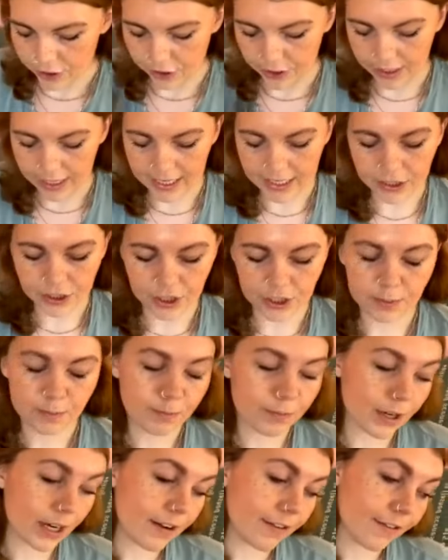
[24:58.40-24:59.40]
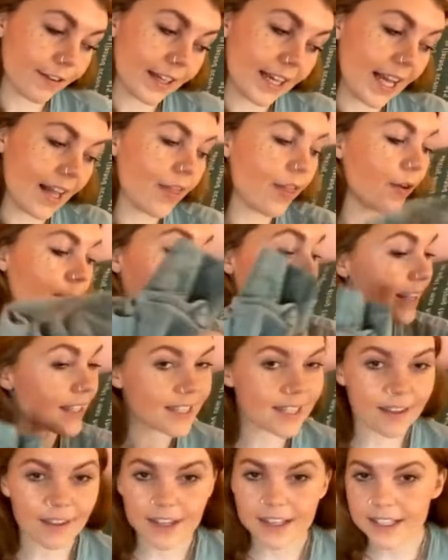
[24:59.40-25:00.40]
show you guys just briefly the
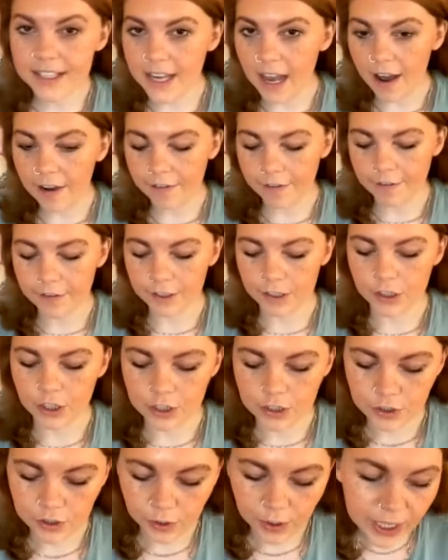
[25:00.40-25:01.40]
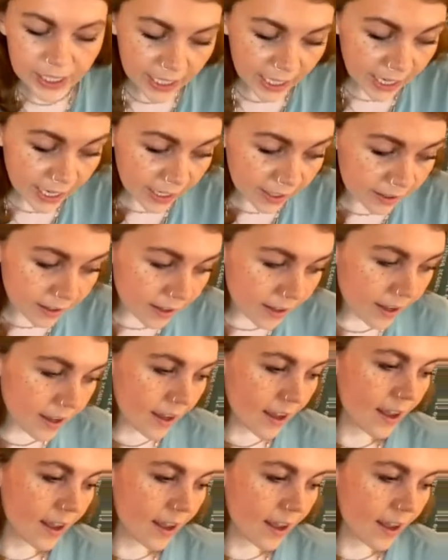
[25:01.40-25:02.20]
rest of the stuff if you're just joining.